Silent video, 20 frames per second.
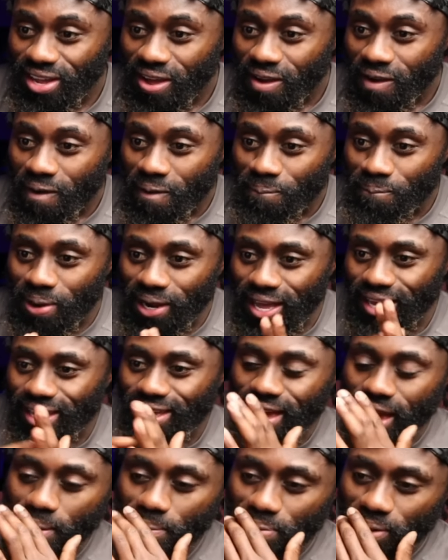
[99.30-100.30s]
But
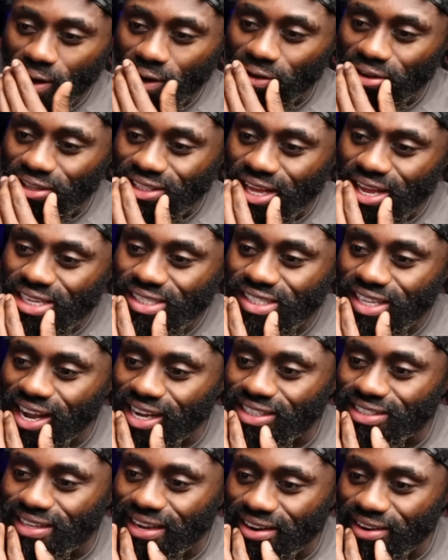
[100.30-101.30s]
again, bro, they still
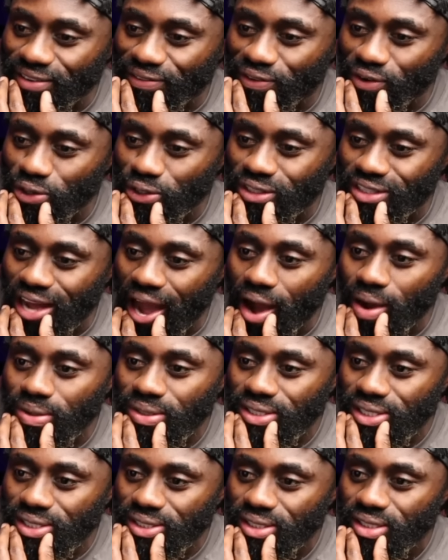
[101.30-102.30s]
at
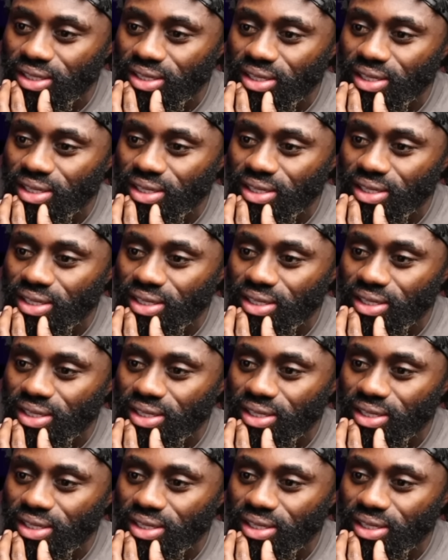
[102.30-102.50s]
34,000.